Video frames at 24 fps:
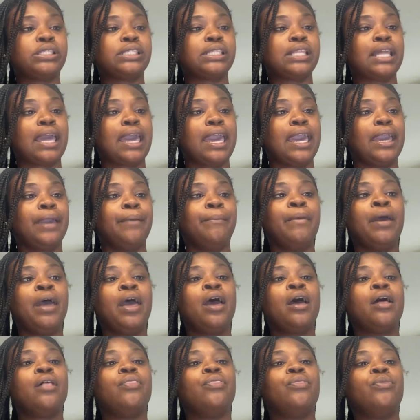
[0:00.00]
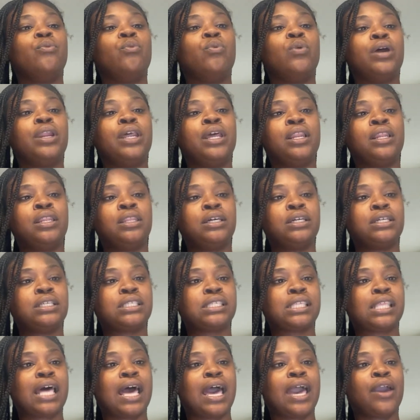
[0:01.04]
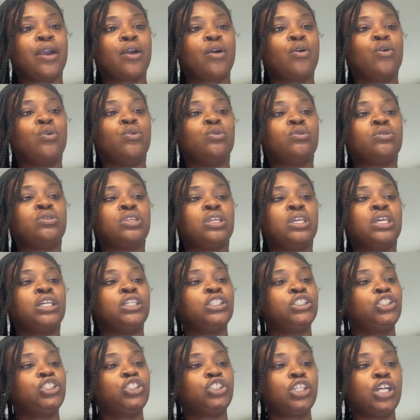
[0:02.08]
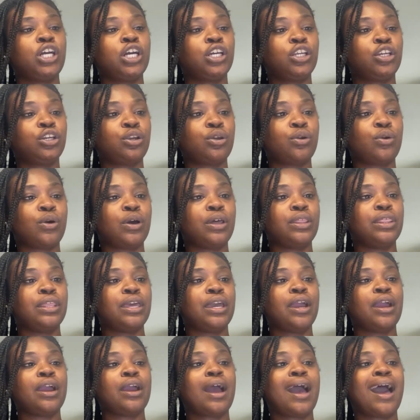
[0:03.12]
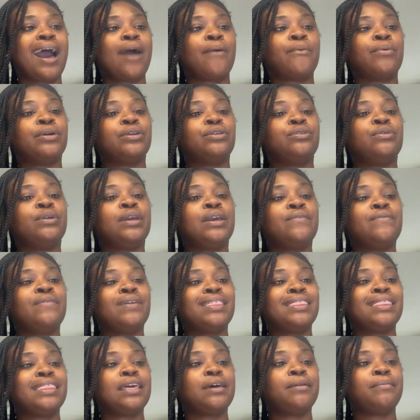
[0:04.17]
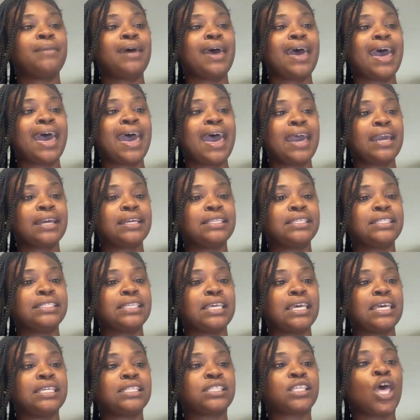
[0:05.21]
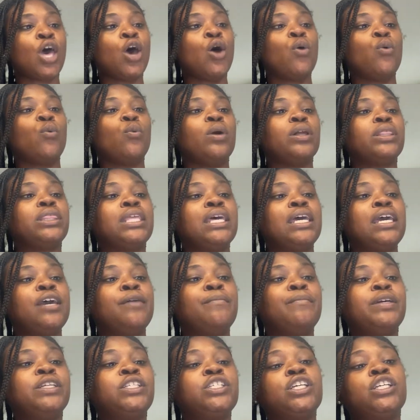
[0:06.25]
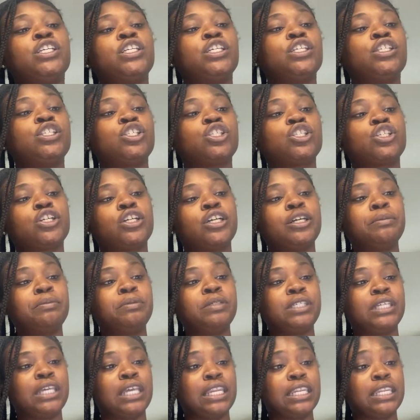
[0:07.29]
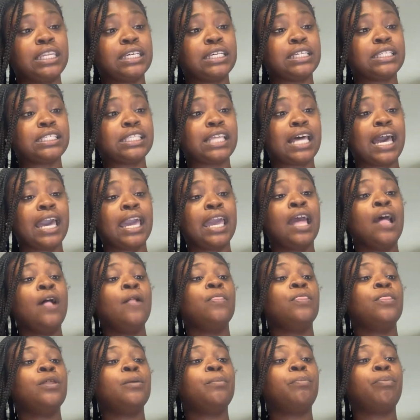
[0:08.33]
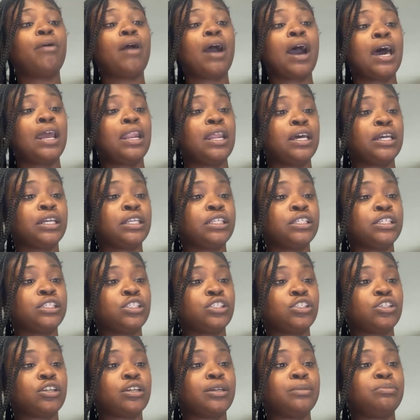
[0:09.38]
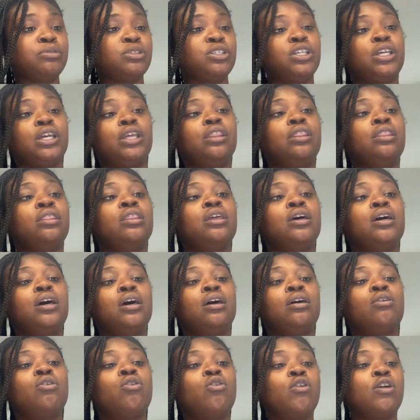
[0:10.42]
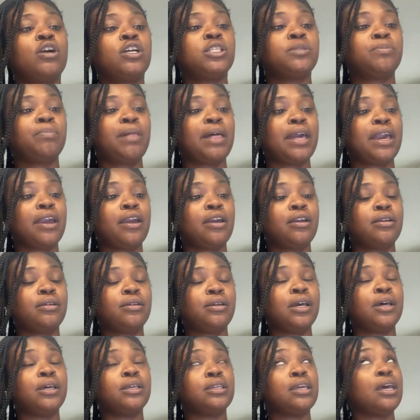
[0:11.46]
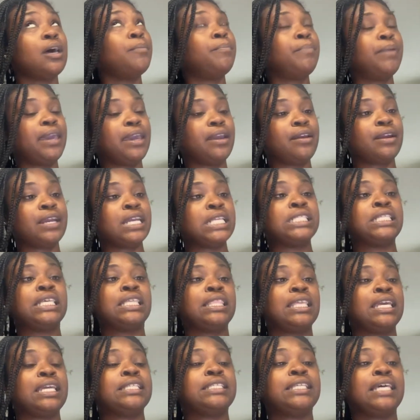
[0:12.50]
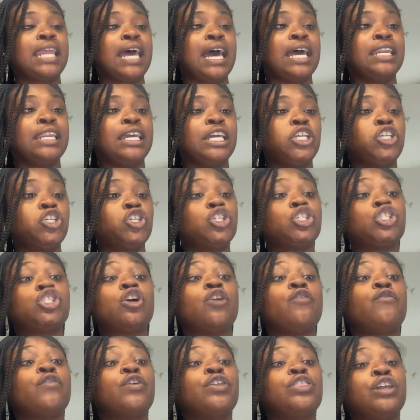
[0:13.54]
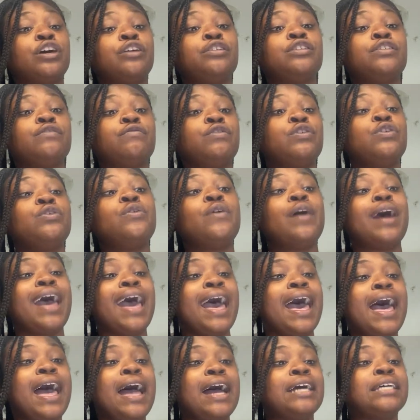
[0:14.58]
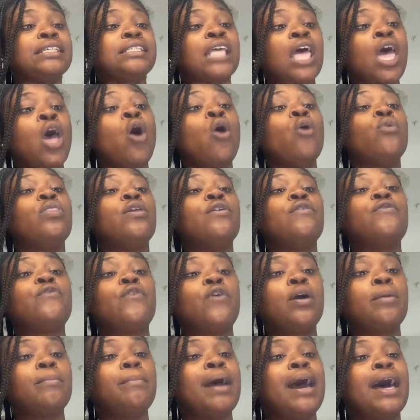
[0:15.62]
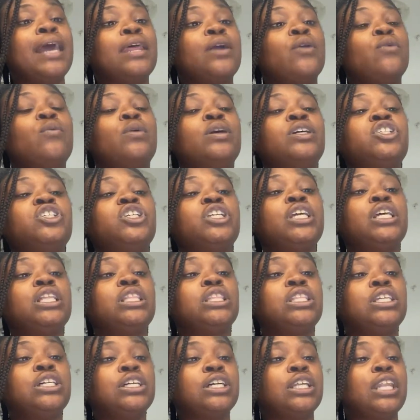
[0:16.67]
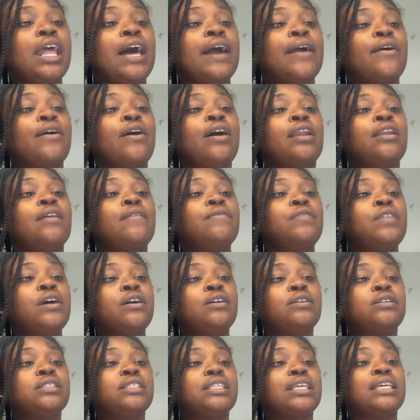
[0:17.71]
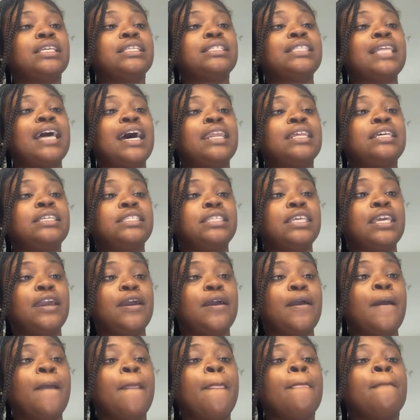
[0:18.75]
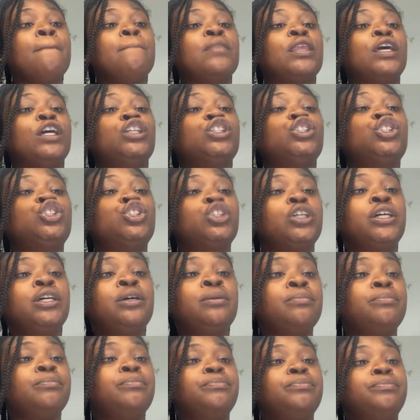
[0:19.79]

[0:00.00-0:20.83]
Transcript: name, what it looks like, who's the instructor on there, how are you giving them access, what the image and description looks like, the product description, the course player appearance, and things of that nature. So for those of you who ask, the formatting, what should it look like, all of those things, that is here. Drip